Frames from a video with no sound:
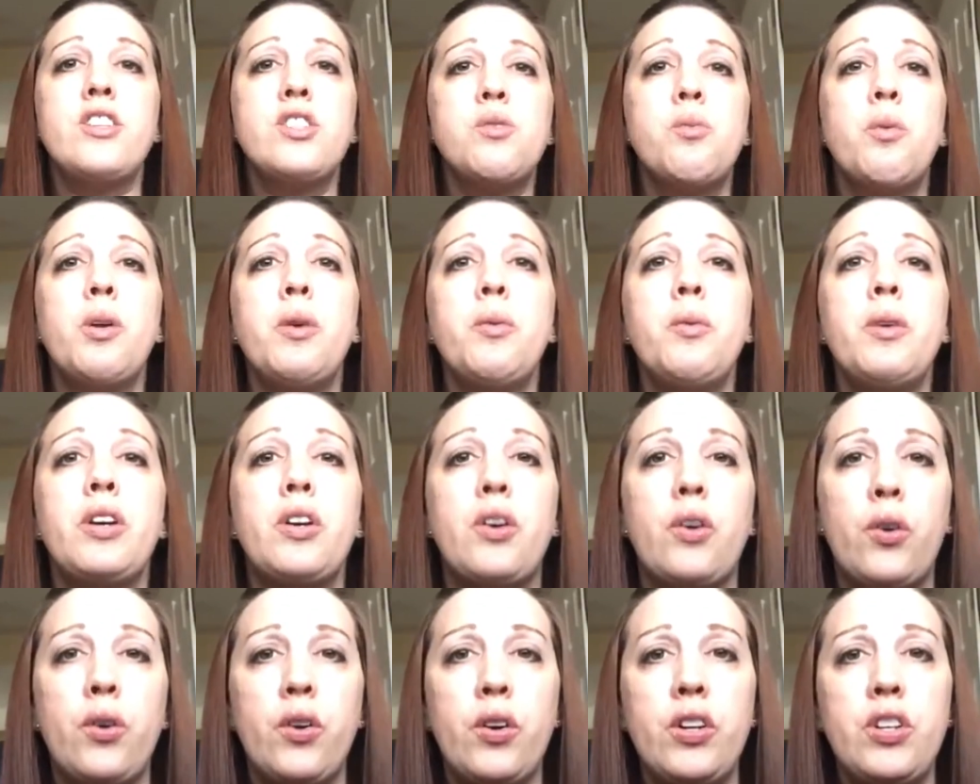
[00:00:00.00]
just want to
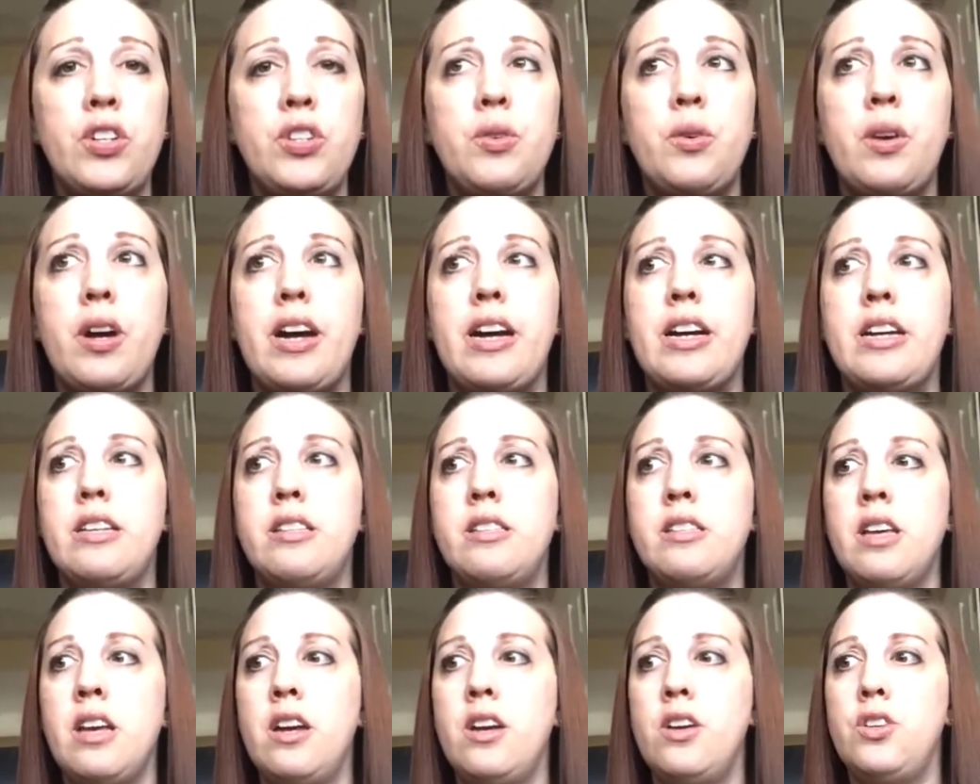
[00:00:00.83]
encourage you
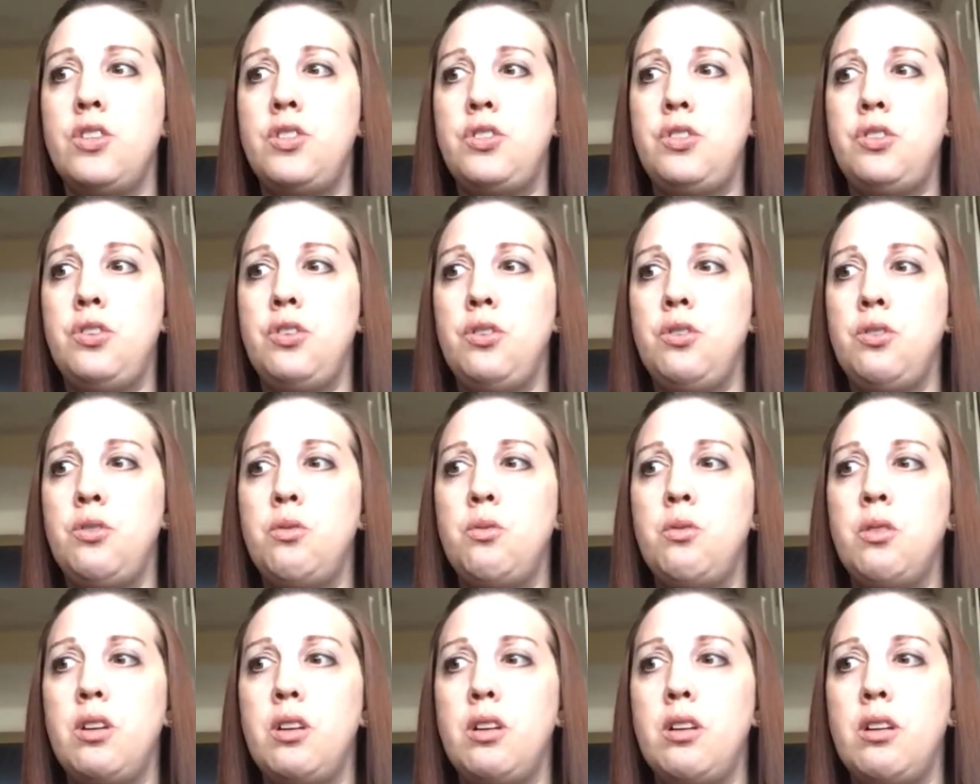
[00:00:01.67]
guys
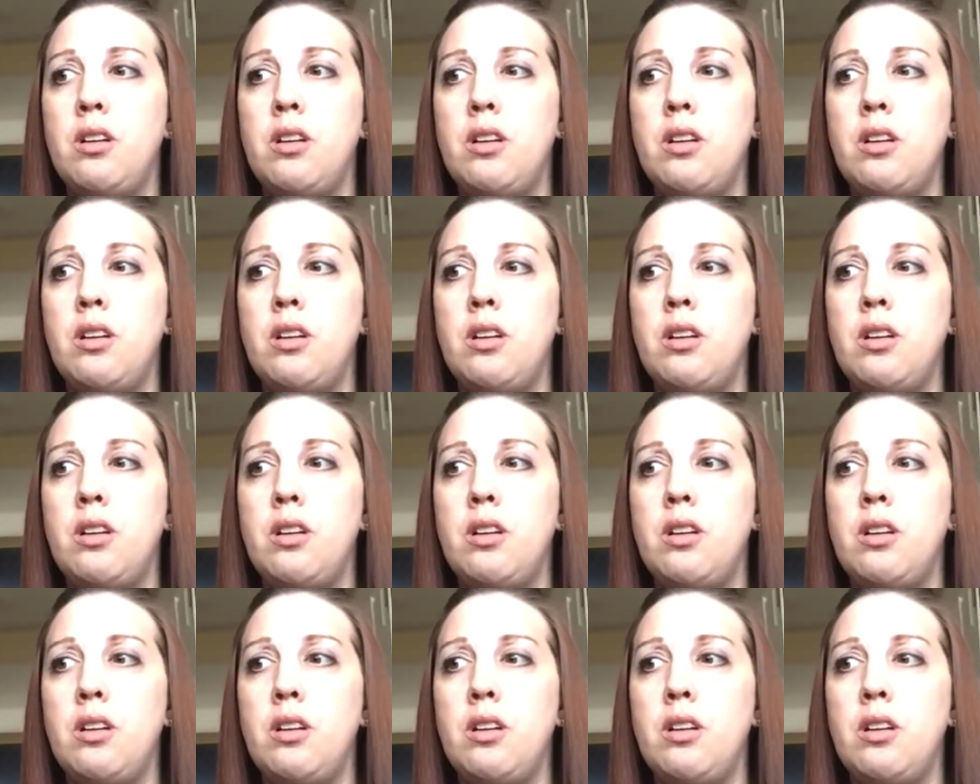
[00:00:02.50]
to